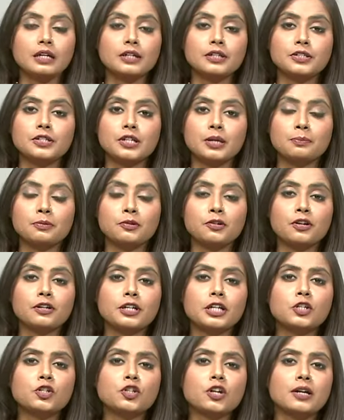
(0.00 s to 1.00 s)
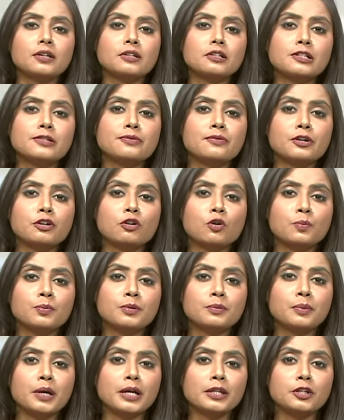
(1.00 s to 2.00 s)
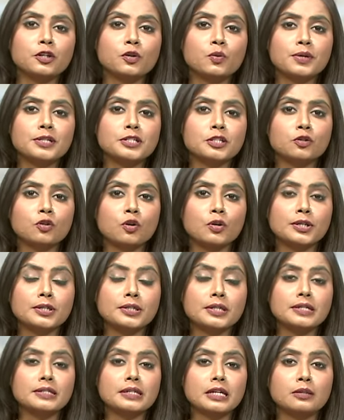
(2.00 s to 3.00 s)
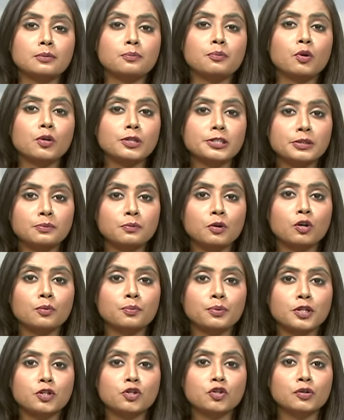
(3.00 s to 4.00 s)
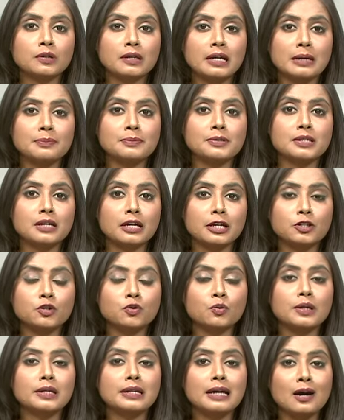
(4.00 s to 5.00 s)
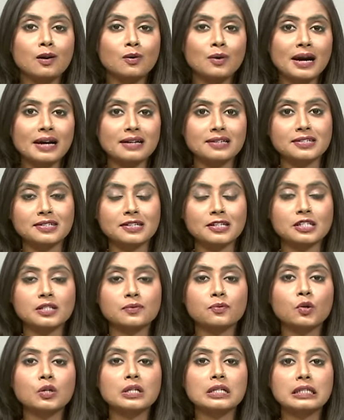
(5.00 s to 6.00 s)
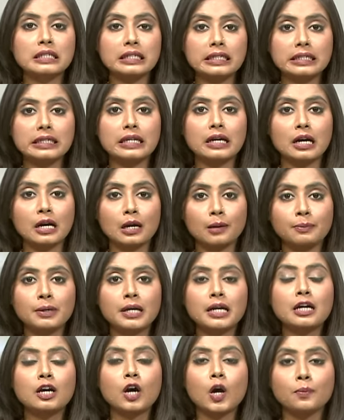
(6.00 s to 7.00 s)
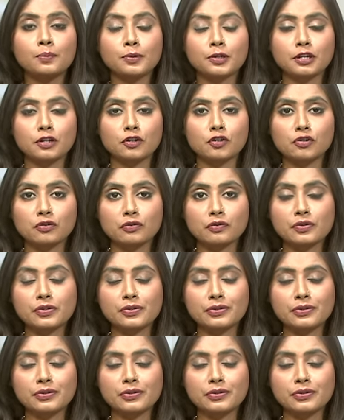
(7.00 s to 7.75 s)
Temporary channels were opened by the U.S. authorities at the Baltimore bridge collapse site to allow access for clean-up operations.